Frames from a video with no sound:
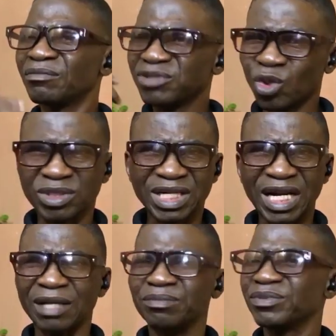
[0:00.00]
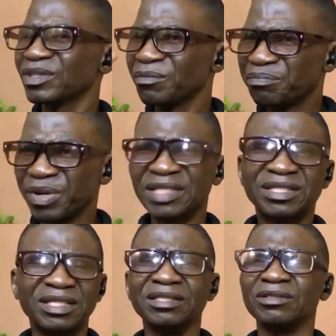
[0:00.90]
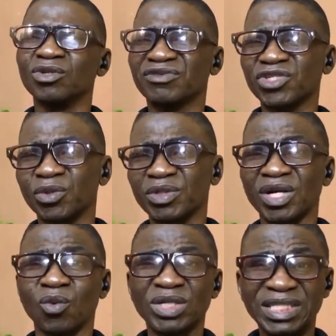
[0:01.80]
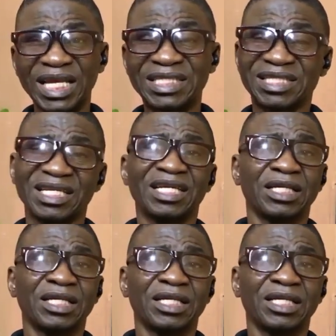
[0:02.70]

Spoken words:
Subscribe, press the notification bell, so that when next